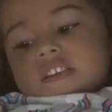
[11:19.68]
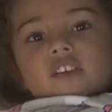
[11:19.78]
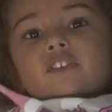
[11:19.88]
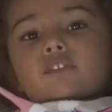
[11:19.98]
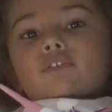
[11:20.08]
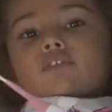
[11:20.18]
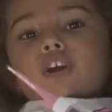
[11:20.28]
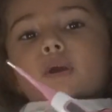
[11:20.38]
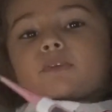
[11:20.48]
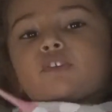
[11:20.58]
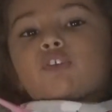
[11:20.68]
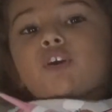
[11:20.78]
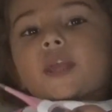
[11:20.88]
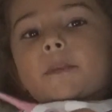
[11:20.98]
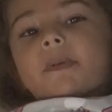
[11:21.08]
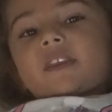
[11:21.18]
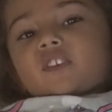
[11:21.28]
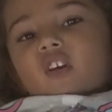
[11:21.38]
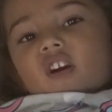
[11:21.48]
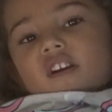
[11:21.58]
It's a long time until I get
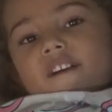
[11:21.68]
better.